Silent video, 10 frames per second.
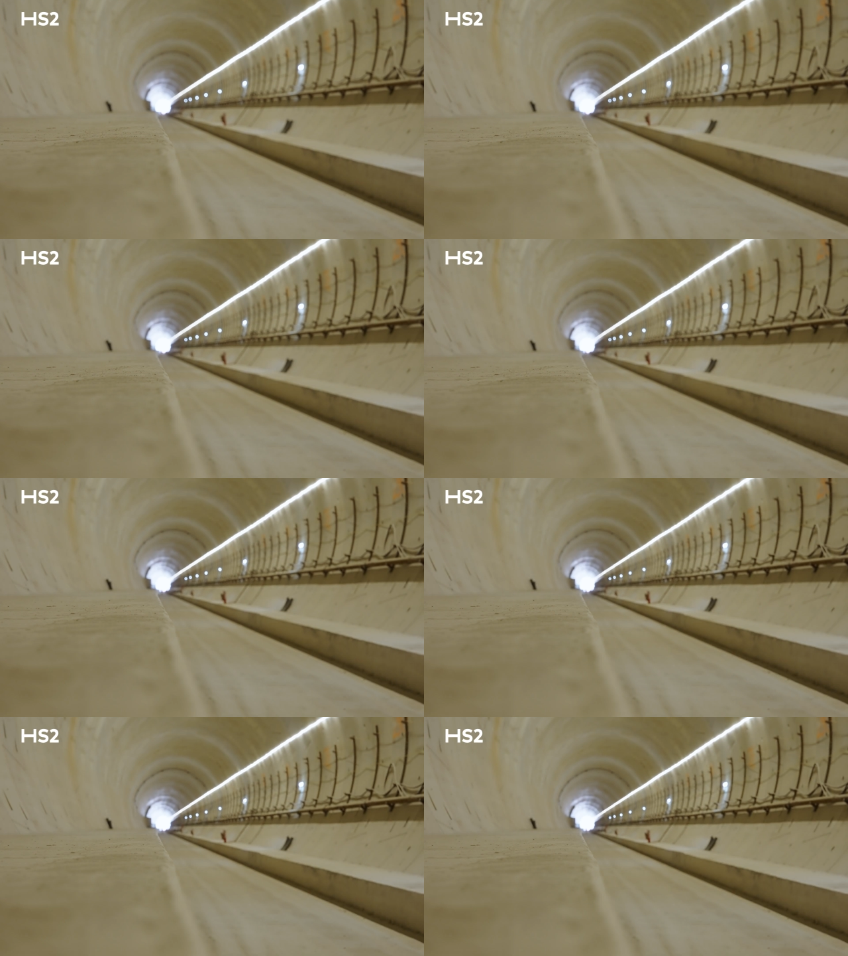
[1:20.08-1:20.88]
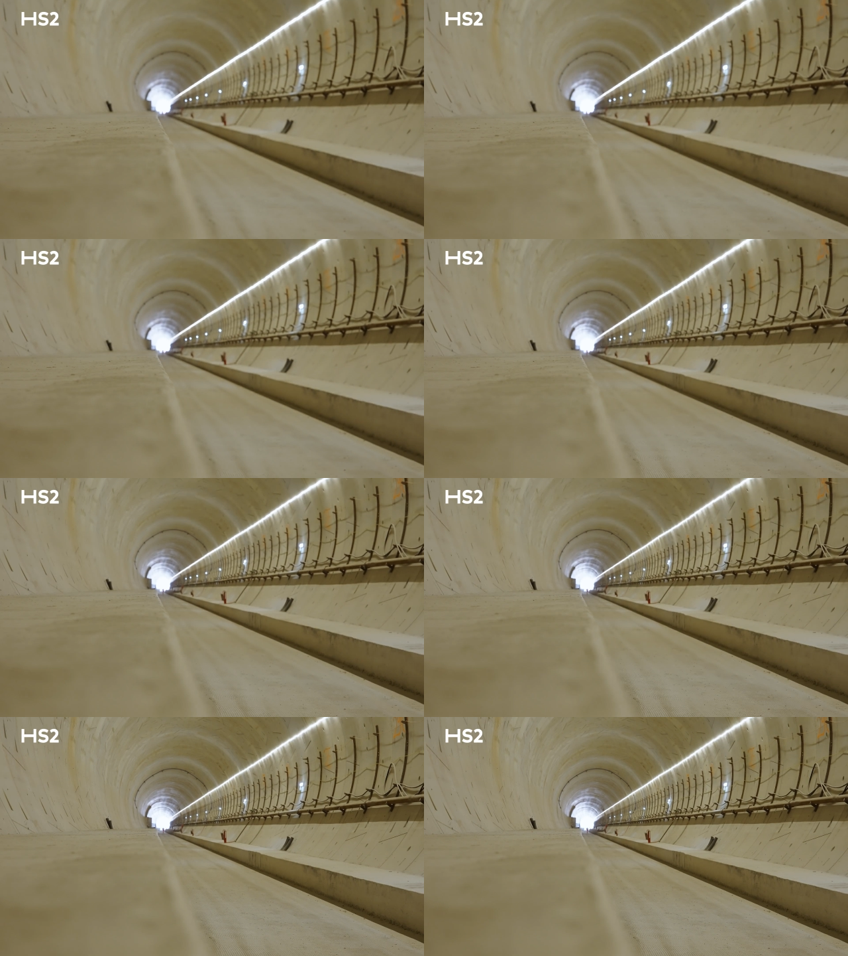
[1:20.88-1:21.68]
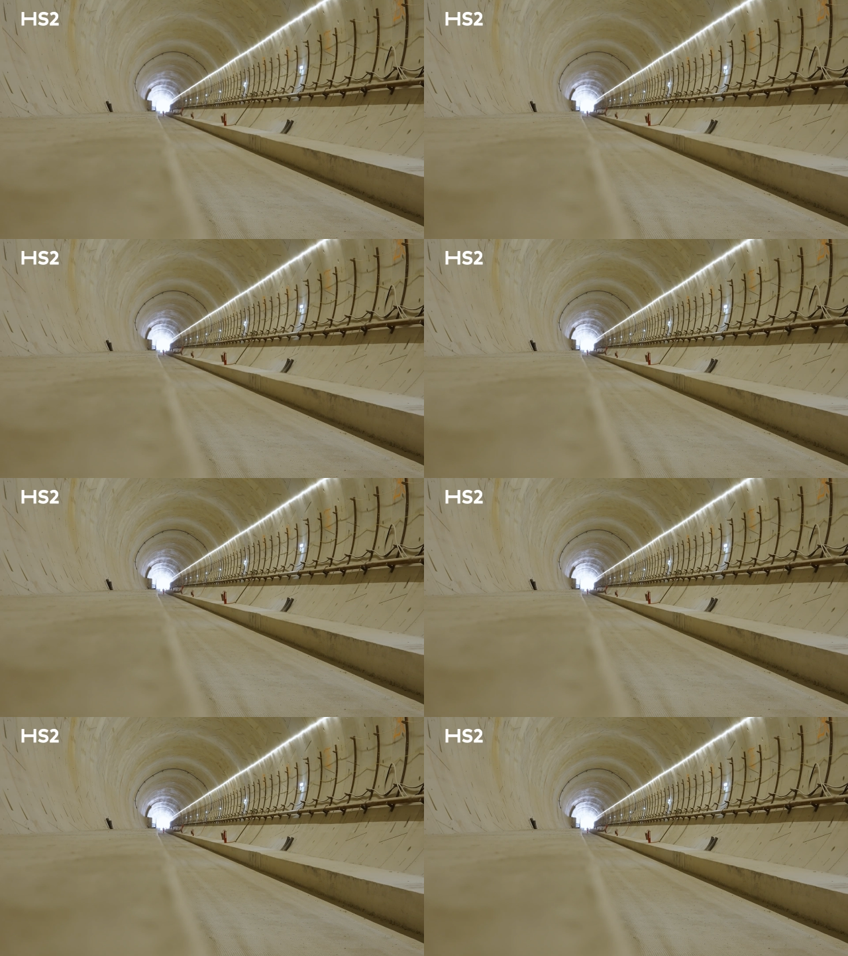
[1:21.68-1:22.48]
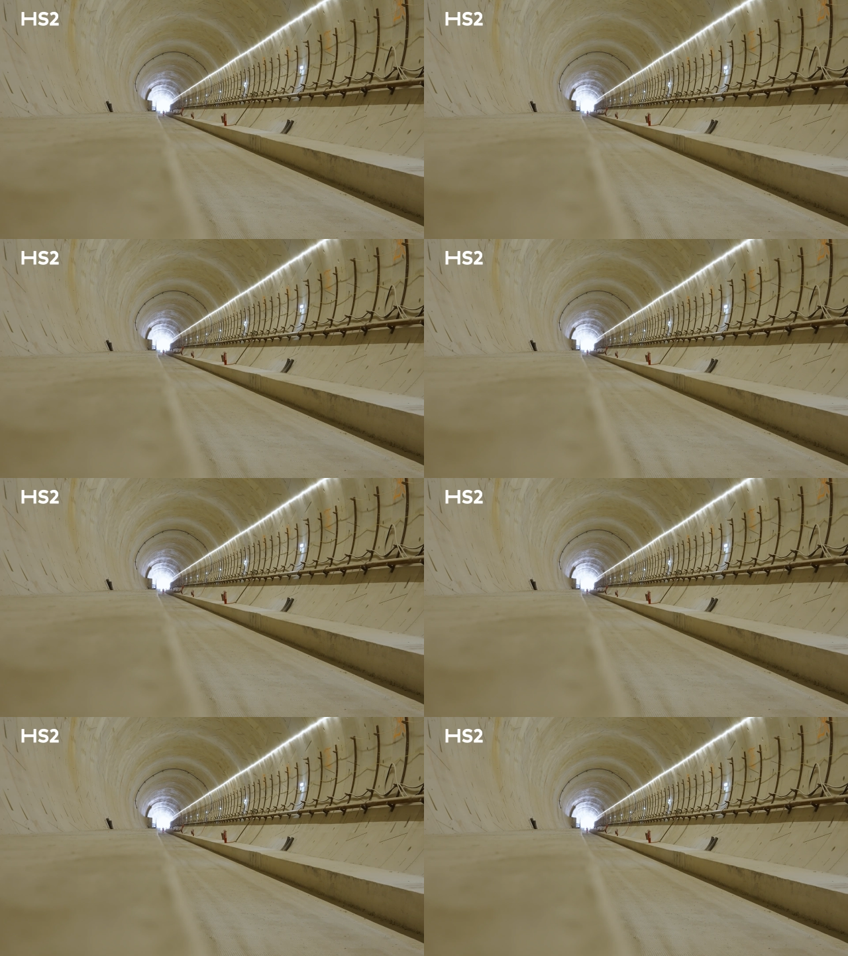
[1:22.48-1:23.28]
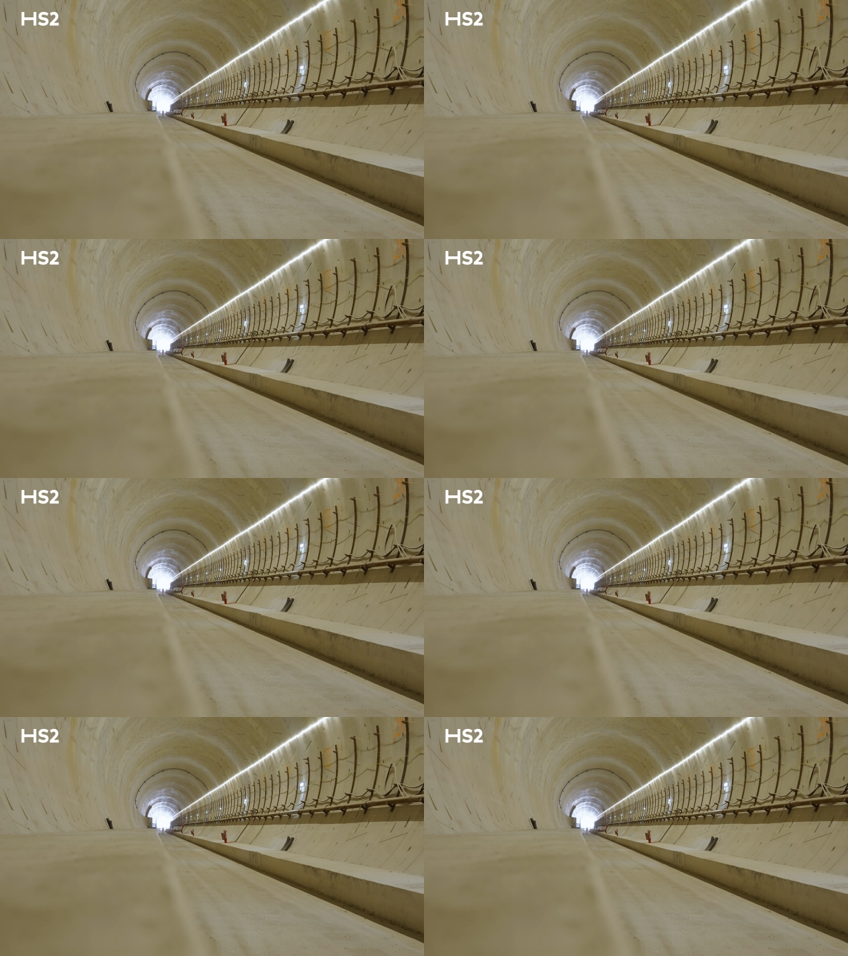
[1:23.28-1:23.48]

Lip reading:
No face is visible, so there are no lips to read.